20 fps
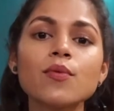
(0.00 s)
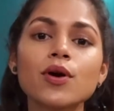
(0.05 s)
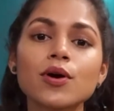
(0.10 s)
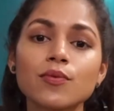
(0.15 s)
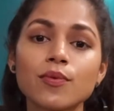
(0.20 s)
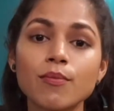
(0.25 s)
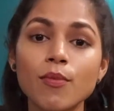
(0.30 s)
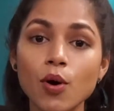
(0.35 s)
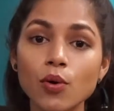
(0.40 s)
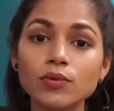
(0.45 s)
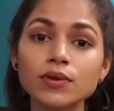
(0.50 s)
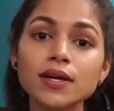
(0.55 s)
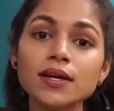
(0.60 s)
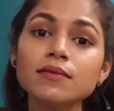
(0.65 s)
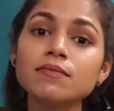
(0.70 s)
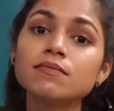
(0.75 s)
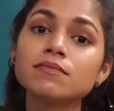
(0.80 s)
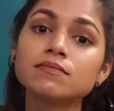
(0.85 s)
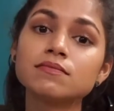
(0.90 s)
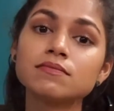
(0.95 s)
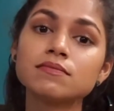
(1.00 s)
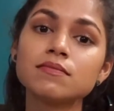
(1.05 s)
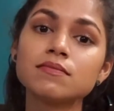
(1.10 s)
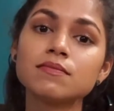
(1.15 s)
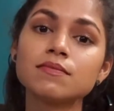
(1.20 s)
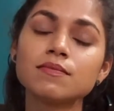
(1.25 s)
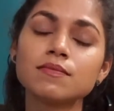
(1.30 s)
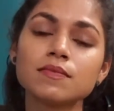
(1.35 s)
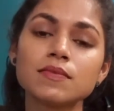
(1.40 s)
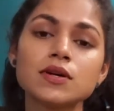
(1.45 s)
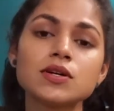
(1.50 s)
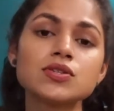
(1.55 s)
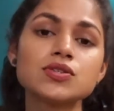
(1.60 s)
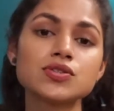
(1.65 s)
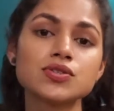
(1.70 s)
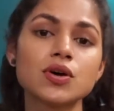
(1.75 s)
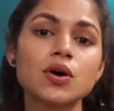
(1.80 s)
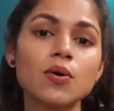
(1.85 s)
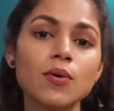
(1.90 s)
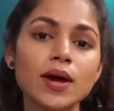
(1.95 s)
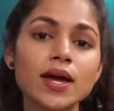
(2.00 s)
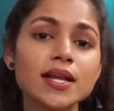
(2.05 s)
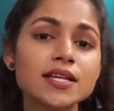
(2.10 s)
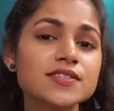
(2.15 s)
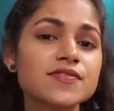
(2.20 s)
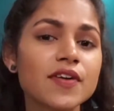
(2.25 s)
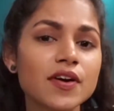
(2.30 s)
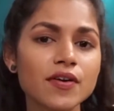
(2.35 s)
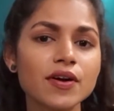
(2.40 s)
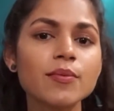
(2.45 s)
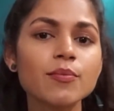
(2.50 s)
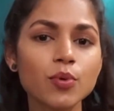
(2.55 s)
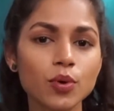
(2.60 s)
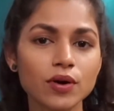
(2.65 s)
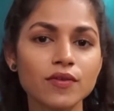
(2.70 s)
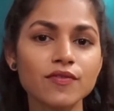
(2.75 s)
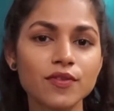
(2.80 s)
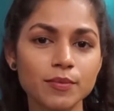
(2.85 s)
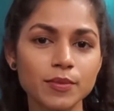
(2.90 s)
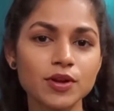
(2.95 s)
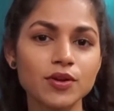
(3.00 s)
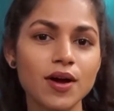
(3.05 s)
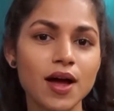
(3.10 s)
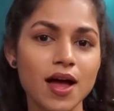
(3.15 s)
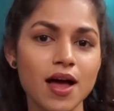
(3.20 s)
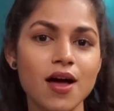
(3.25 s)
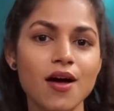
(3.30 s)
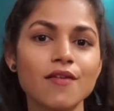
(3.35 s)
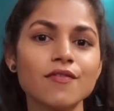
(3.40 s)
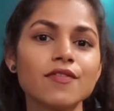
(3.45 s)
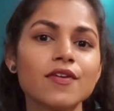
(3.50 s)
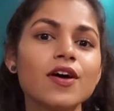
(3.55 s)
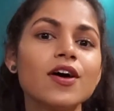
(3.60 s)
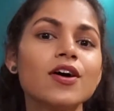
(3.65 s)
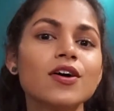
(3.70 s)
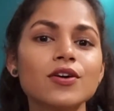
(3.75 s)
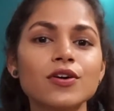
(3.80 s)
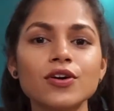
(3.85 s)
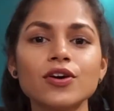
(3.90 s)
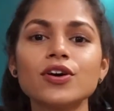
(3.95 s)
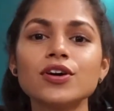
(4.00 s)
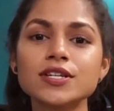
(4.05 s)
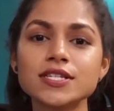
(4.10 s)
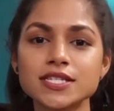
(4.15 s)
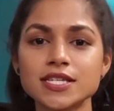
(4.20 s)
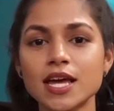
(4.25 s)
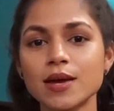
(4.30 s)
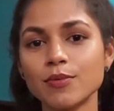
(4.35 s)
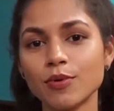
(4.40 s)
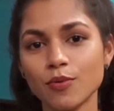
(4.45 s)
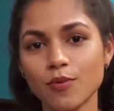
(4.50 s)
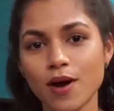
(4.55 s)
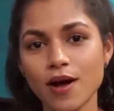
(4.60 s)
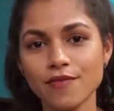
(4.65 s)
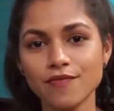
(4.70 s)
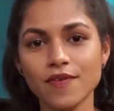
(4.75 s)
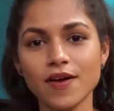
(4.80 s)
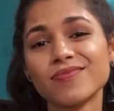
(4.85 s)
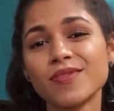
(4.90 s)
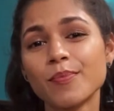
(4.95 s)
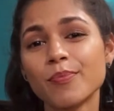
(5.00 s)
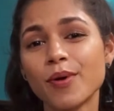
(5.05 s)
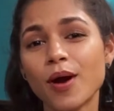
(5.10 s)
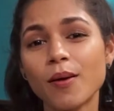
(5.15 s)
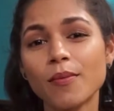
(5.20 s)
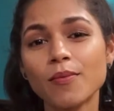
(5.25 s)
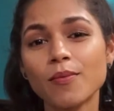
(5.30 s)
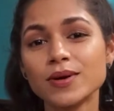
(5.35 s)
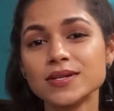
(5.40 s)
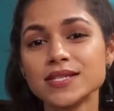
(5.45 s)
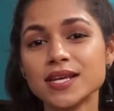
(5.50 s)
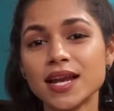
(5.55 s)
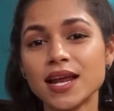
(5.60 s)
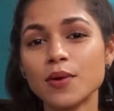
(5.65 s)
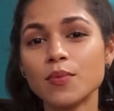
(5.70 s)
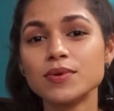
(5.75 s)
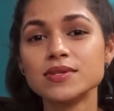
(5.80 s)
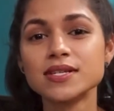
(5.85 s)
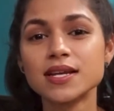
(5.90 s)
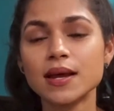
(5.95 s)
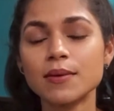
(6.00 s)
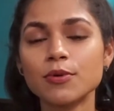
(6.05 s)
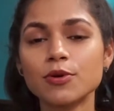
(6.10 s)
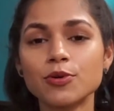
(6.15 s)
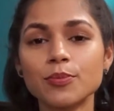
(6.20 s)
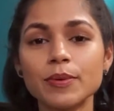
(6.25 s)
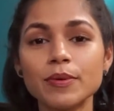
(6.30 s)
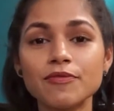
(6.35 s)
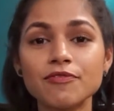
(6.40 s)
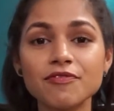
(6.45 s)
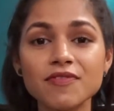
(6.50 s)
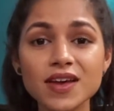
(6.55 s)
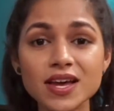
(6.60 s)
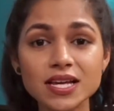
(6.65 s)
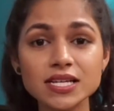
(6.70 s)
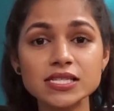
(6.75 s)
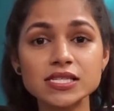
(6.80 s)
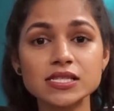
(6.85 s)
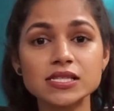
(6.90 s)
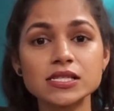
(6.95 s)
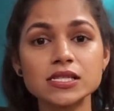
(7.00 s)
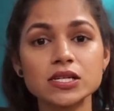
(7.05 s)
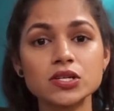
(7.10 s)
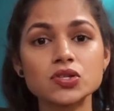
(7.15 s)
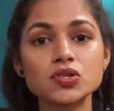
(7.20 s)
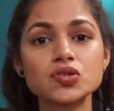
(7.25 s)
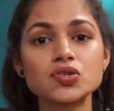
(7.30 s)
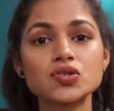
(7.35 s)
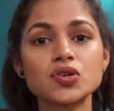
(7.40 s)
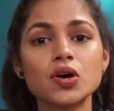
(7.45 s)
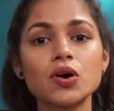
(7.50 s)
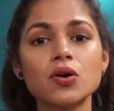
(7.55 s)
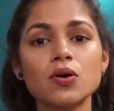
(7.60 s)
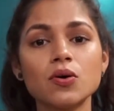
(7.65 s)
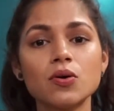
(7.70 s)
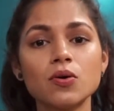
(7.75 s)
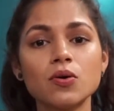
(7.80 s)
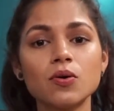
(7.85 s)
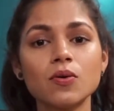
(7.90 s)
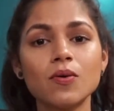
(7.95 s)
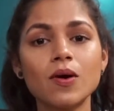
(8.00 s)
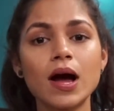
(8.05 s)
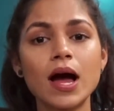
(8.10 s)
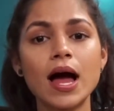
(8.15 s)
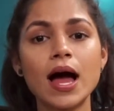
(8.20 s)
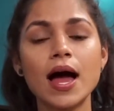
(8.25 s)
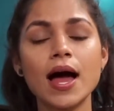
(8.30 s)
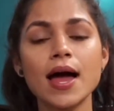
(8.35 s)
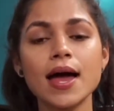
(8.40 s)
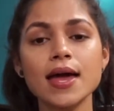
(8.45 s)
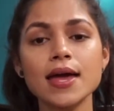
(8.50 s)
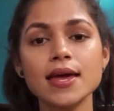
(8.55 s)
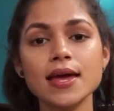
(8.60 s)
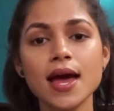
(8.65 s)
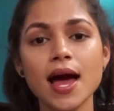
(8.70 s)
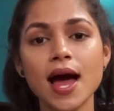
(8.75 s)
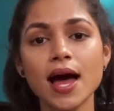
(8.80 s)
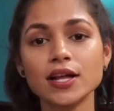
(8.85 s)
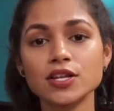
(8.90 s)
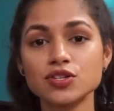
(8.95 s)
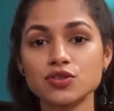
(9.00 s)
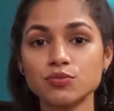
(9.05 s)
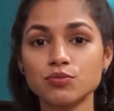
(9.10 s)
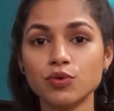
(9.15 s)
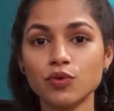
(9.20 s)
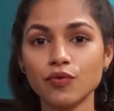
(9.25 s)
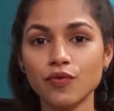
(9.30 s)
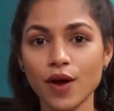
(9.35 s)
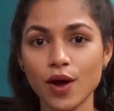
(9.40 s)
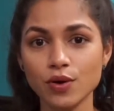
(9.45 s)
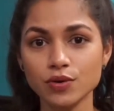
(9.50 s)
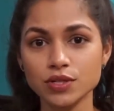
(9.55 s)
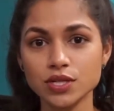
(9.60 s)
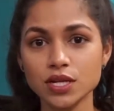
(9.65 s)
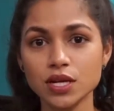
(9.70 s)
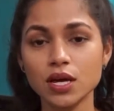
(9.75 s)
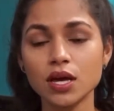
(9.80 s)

work remotely, so it is very important for me to have good, stable Wi-Fi. The problem was that it wasn't able to be fixed, so I had to move out.